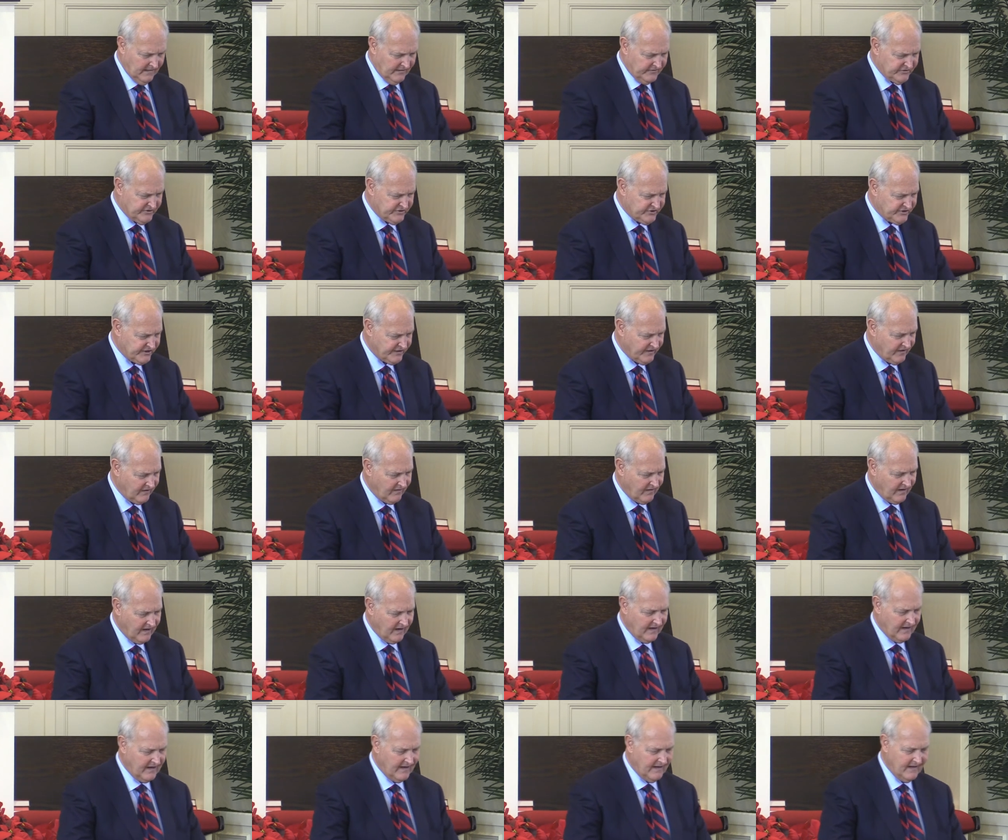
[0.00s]

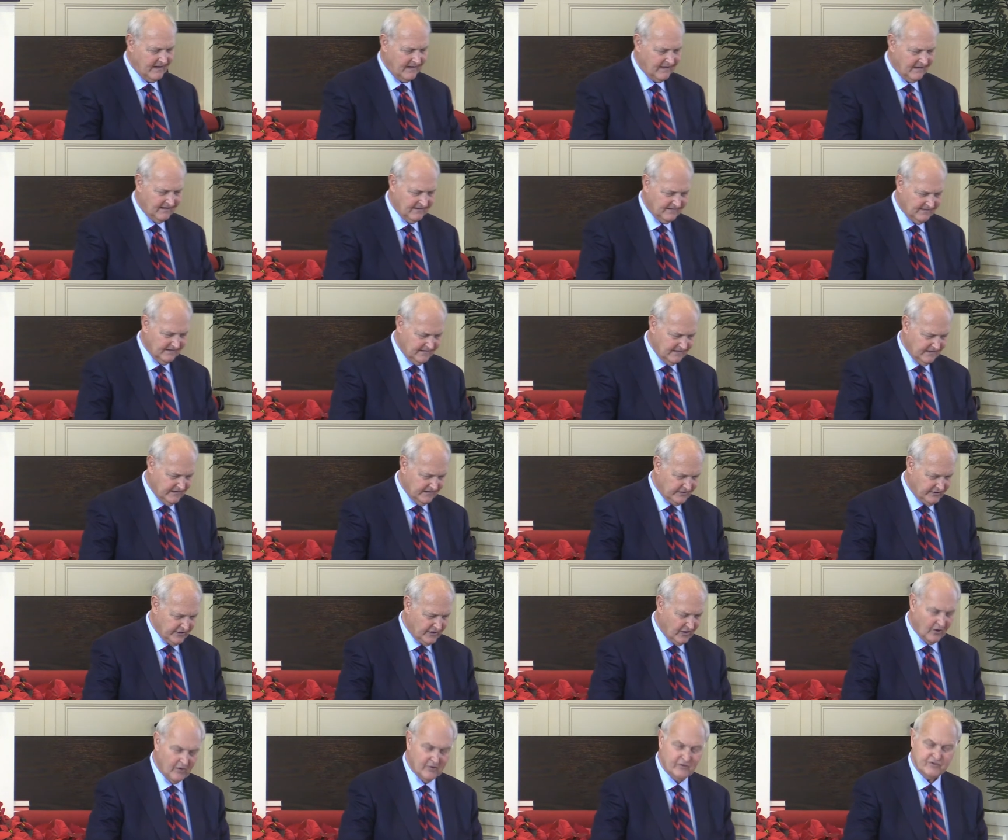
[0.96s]
Sarai
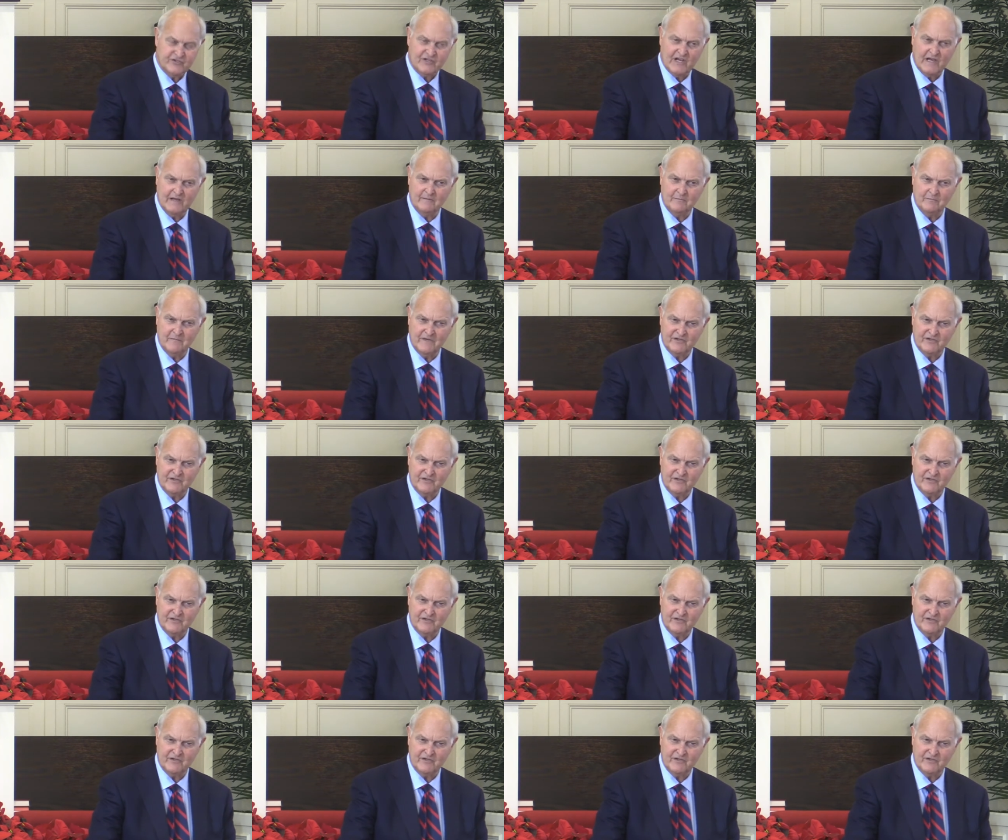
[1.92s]
goes and